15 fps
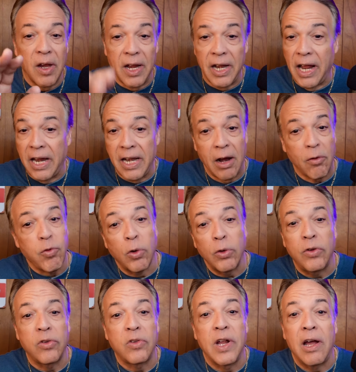and, and I
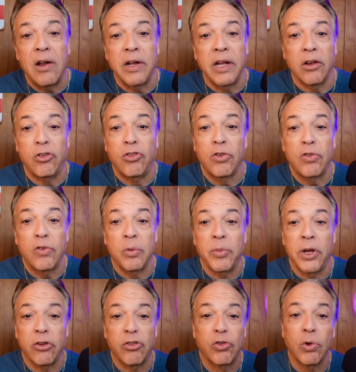wrote this down here just to
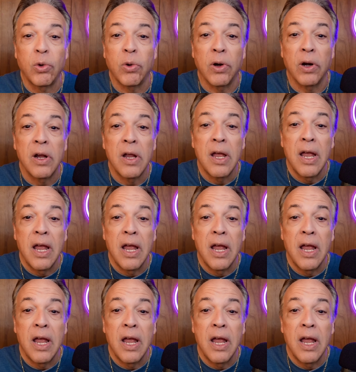make sure.